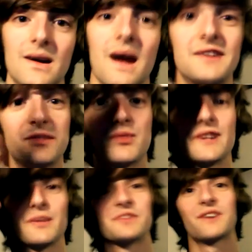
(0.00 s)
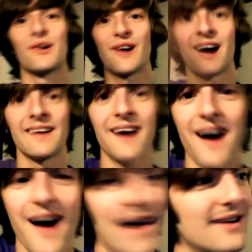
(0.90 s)
Hey Sabrina, what's going on?
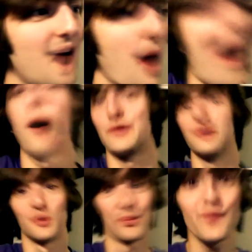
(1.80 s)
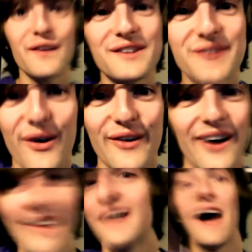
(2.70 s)
Your birthday's going
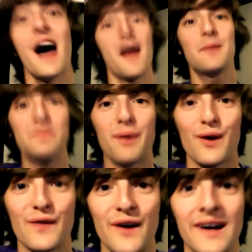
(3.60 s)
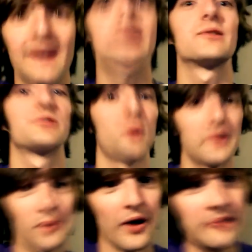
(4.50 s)
on! Happy birthday! I hear you're
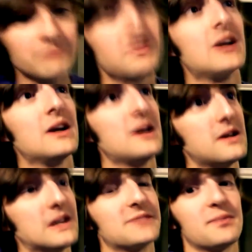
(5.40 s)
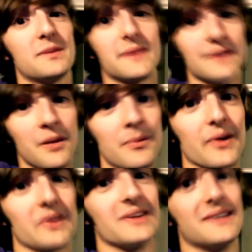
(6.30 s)
21. It's a pretty big
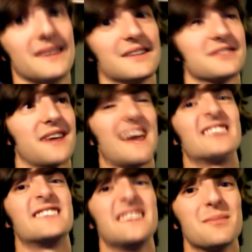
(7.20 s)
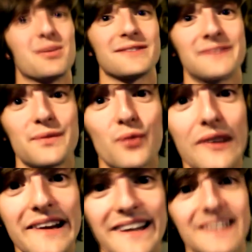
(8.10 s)
number. It's like 18 plus 3.